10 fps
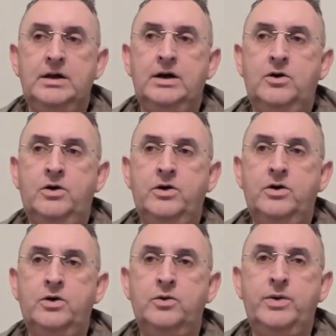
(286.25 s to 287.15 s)

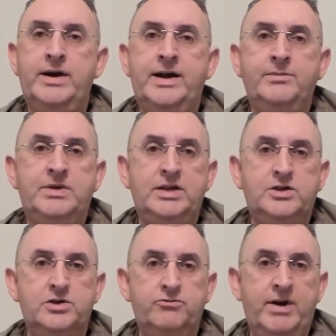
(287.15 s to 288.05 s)
or where I'm
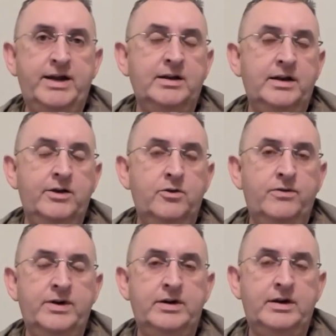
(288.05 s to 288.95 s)
teaching regularly
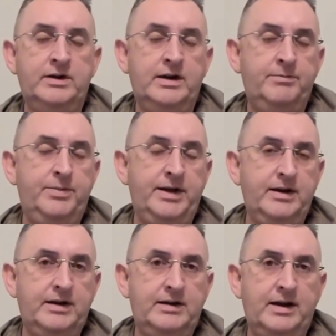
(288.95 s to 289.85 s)
over a
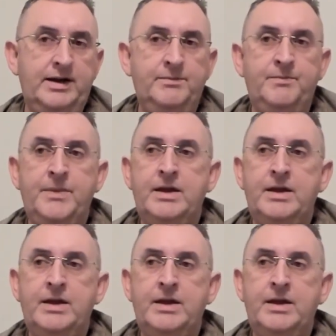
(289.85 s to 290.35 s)
period of time.